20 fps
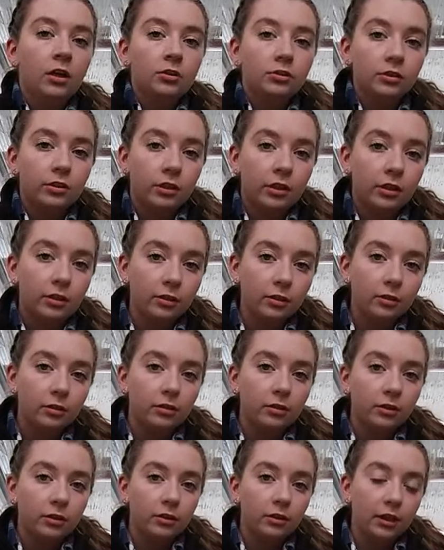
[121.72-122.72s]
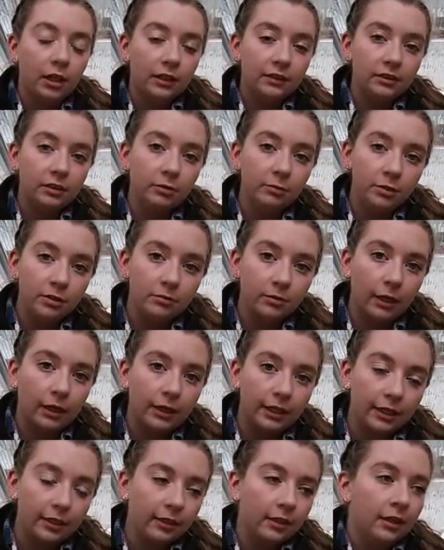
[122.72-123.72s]
So her colostrum is
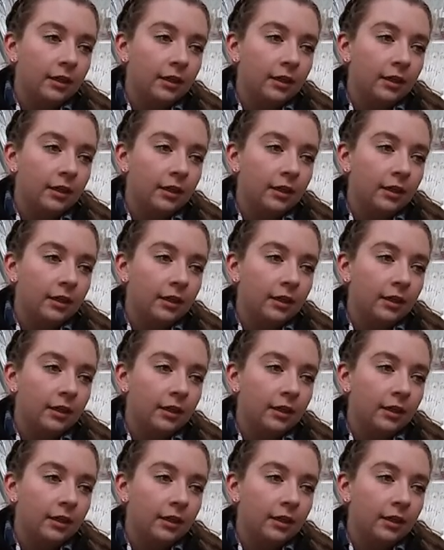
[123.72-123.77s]
ready.